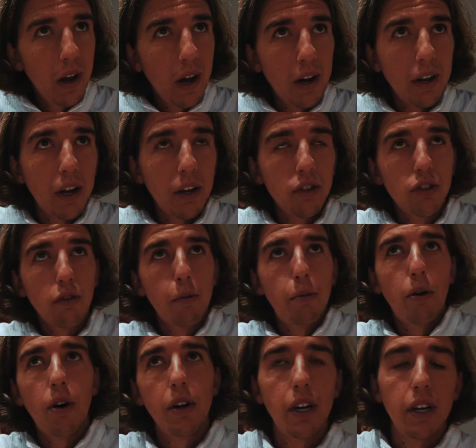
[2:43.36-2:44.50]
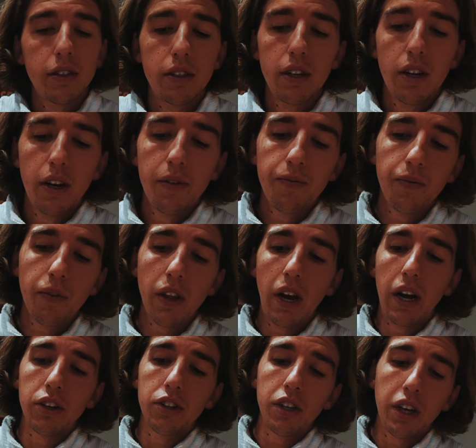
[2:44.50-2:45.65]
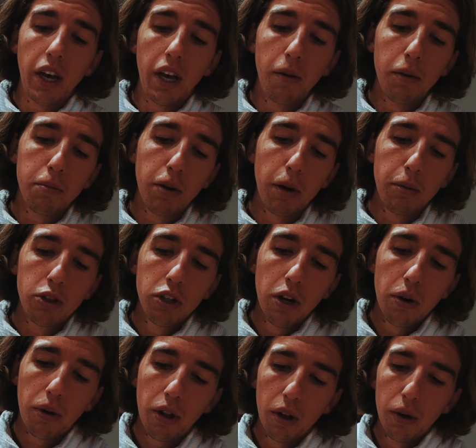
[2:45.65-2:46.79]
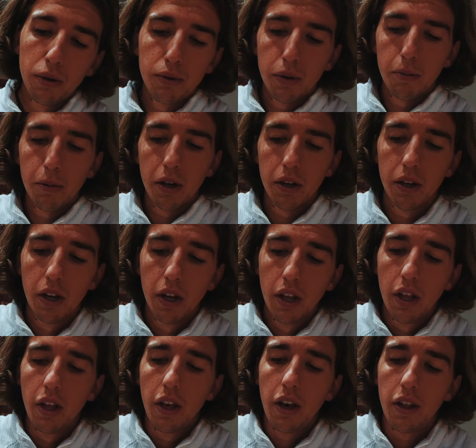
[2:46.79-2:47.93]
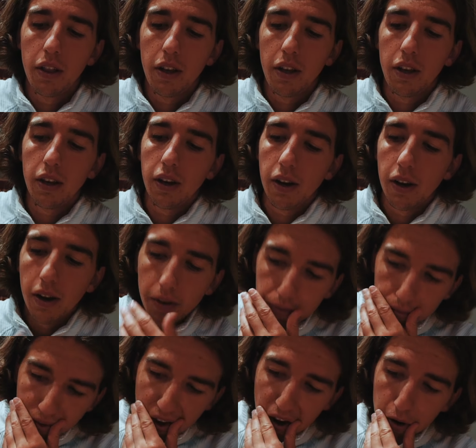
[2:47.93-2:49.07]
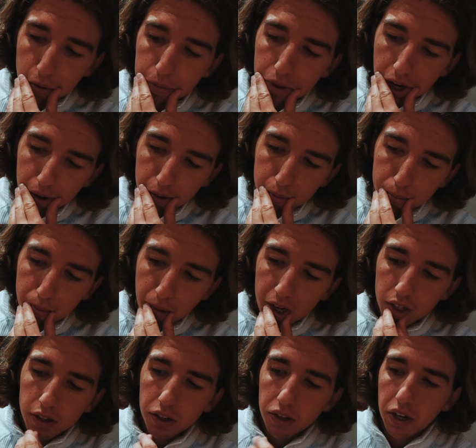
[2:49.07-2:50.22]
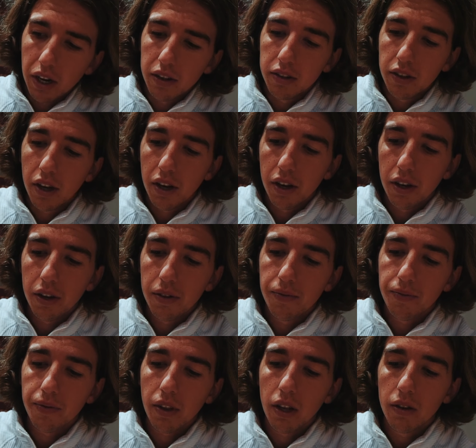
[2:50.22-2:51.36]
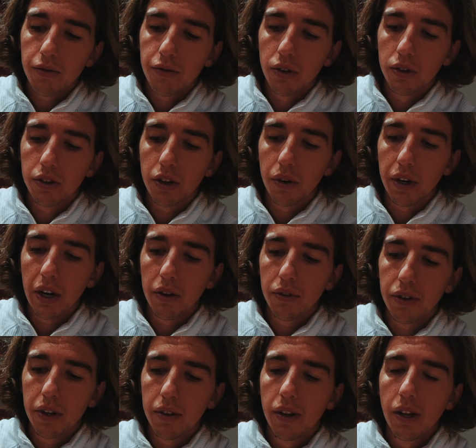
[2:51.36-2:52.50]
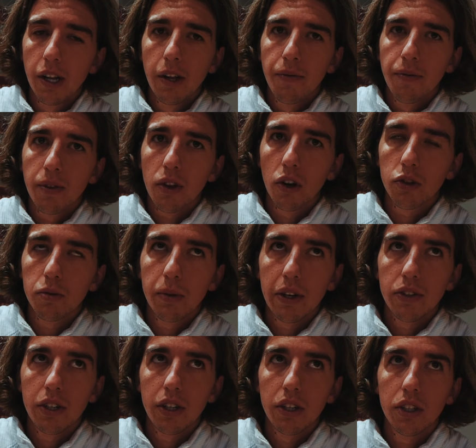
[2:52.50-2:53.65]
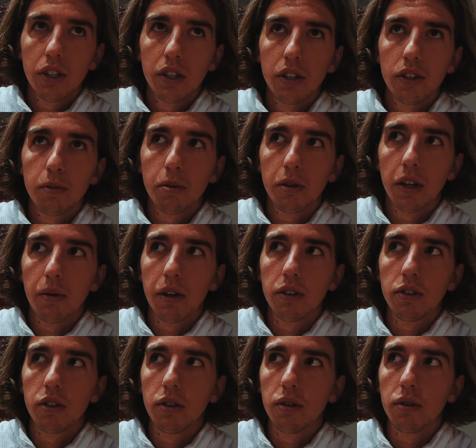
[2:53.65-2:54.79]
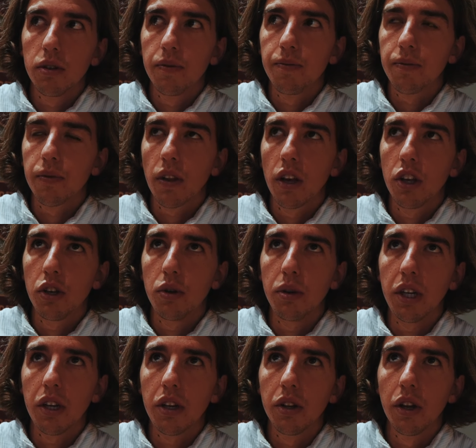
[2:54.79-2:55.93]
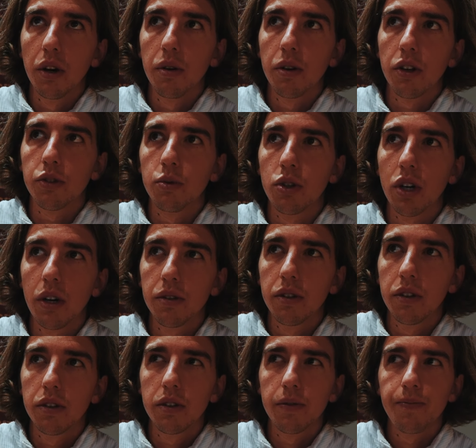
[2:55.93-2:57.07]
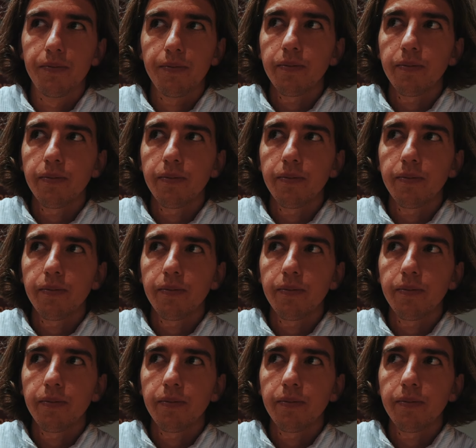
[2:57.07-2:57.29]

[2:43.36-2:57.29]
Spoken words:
And yeah, just a report on yesterday. I actually came with pretty much no clothes with me, in the hope that I would manage to get a full solid outfit. Got some nice t-shirts, but then I went to Uniqlo and got some trousers